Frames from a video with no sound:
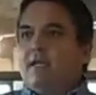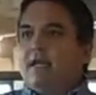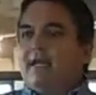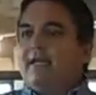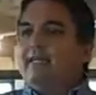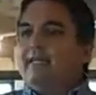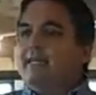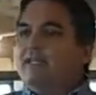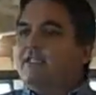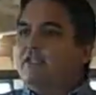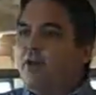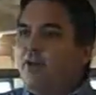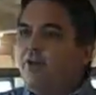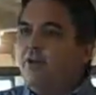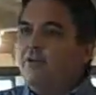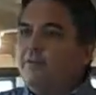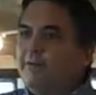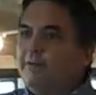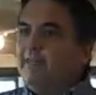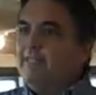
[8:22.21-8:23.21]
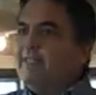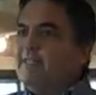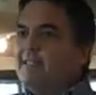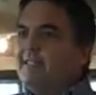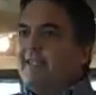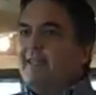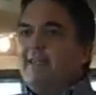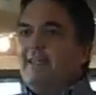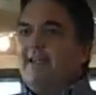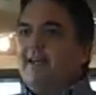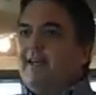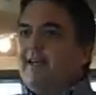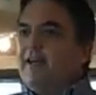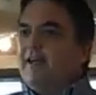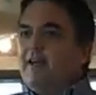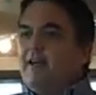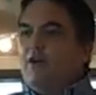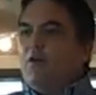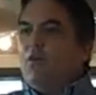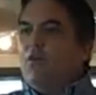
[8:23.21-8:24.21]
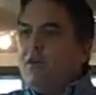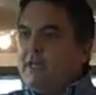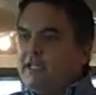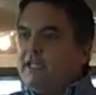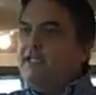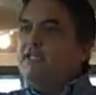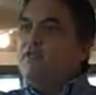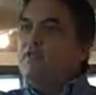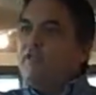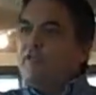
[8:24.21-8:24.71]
And he told me, he said, what do you